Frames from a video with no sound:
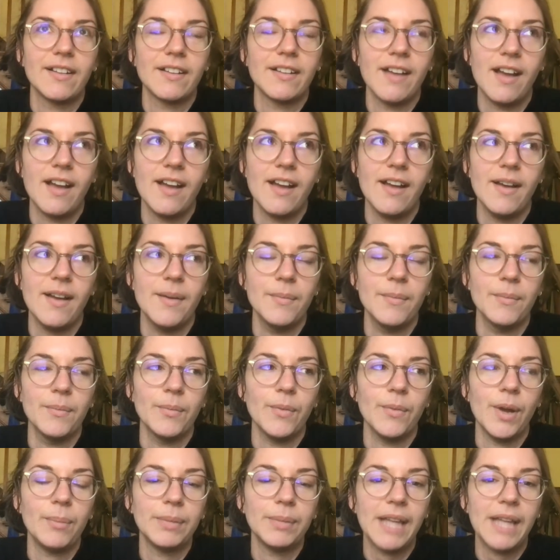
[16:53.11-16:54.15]

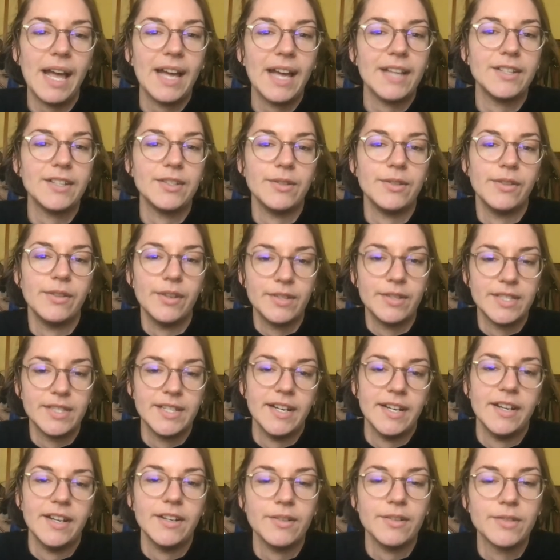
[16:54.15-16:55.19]
apply to those
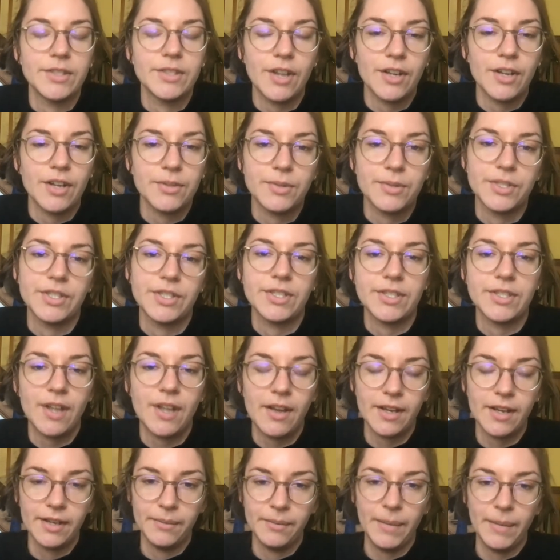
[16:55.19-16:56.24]
scenarios Josh was just
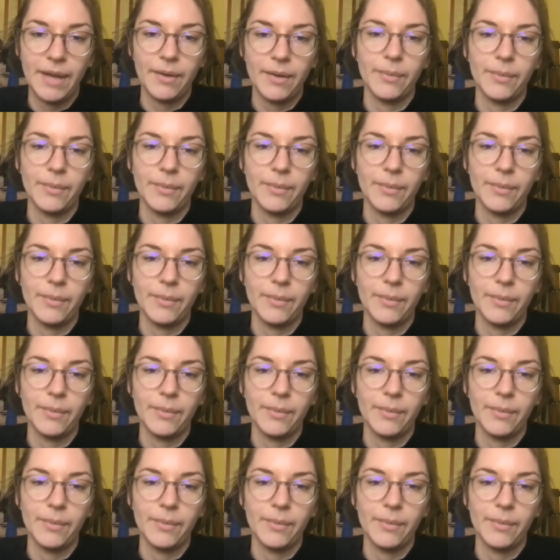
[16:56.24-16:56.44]
talking about,